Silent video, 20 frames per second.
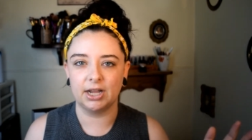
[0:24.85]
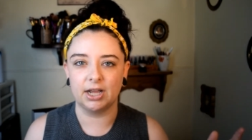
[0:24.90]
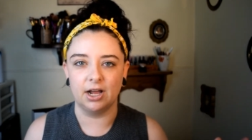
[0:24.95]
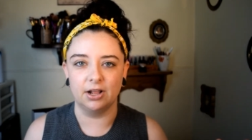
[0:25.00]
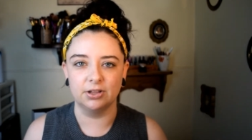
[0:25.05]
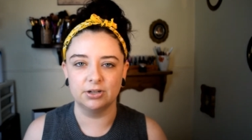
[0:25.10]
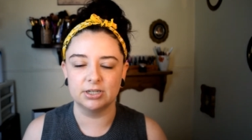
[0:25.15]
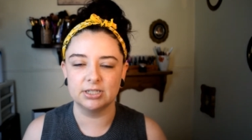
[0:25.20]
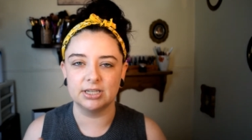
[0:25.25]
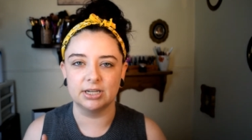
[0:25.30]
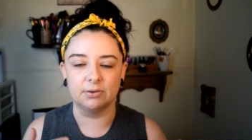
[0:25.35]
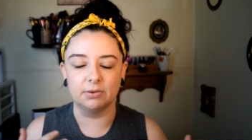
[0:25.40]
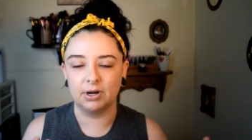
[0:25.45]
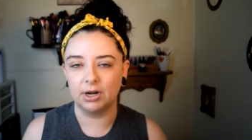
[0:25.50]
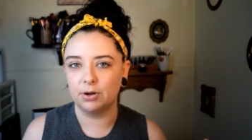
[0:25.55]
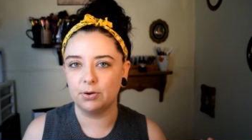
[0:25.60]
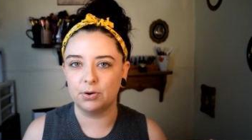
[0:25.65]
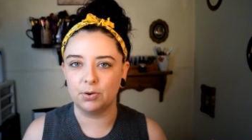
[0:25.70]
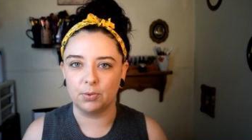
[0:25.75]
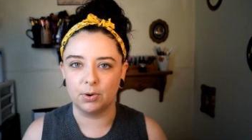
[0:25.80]
colors like when I
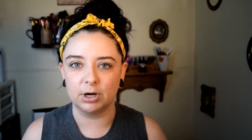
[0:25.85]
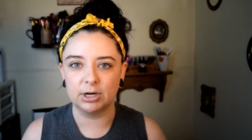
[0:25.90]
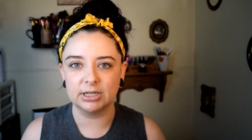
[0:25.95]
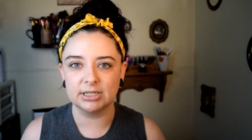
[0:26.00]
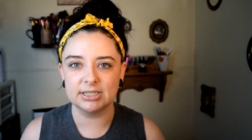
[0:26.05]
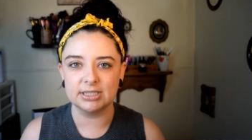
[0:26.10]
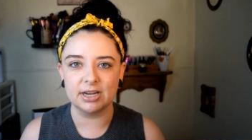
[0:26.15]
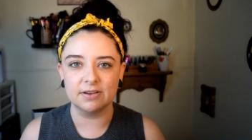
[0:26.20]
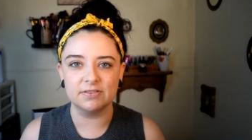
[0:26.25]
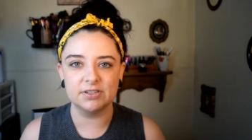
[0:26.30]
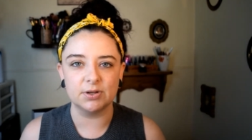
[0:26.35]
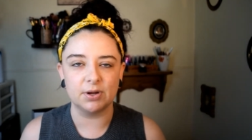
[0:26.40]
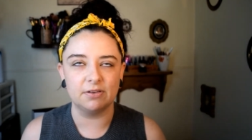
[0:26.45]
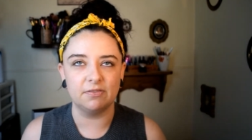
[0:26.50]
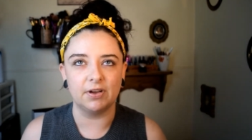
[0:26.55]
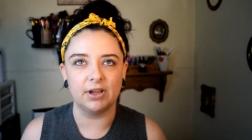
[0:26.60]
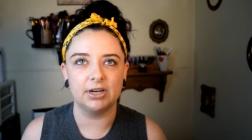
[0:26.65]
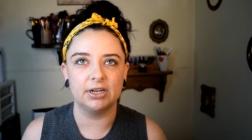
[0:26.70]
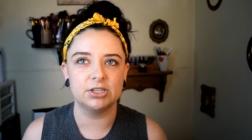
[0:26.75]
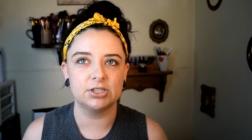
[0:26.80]
go to work and stuff, so I
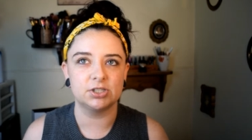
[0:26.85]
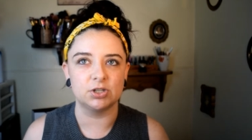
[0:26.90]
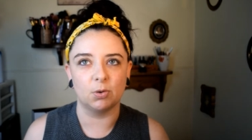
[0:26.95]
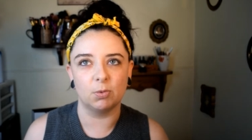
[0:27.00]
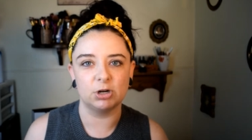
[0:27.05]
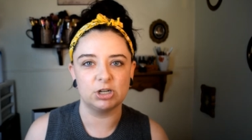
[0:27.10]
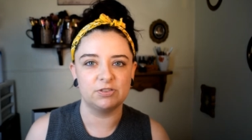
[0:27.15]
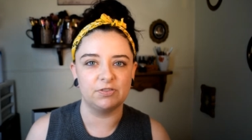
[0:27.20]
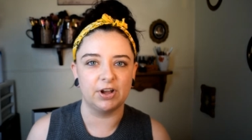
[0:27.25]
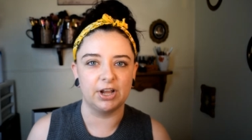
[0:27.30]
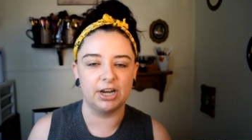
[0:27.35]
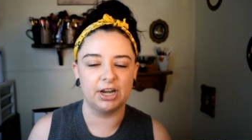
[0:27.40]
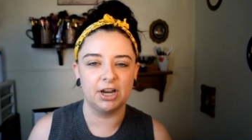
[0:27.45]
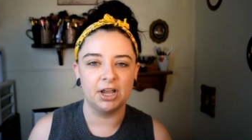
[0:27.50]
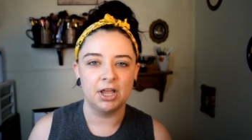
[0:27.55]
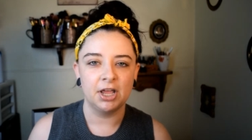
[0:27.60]
find it so much fun